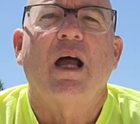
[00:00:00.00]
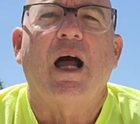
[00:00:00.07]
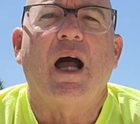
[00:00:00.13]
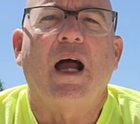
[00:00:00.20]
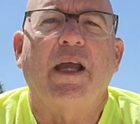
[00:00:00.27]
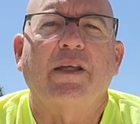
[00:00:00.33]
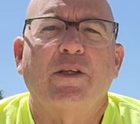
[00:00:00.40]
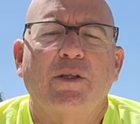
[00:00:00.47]

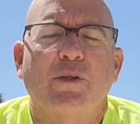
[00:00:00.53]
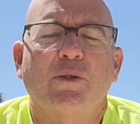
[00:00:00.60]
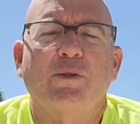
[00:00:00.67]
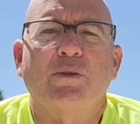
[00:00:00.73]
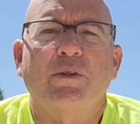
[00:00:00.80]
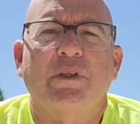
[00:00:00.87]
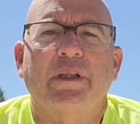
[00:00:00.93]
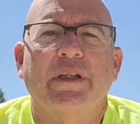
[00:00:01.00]
I
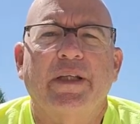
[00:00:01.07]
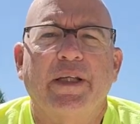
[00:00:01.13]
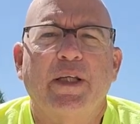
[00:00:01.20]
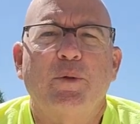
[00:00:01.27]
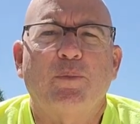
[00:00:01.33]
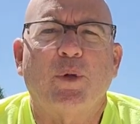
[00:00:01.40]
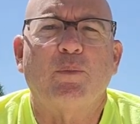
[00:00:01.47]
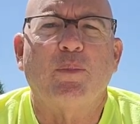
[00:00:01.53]
use the
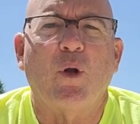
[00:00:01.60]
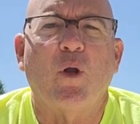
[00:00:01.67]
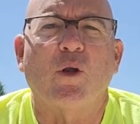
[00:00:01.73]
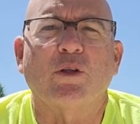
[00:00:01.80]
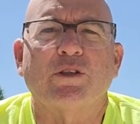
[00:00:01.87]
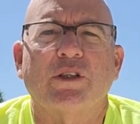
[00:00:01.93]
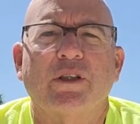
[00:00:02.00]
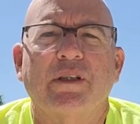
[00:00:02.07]

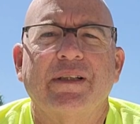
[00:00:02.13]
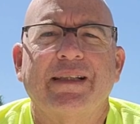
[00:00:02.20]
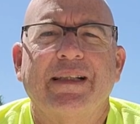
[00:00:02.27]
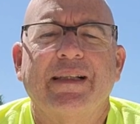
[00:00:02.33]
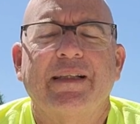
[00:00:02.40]
e-propulsion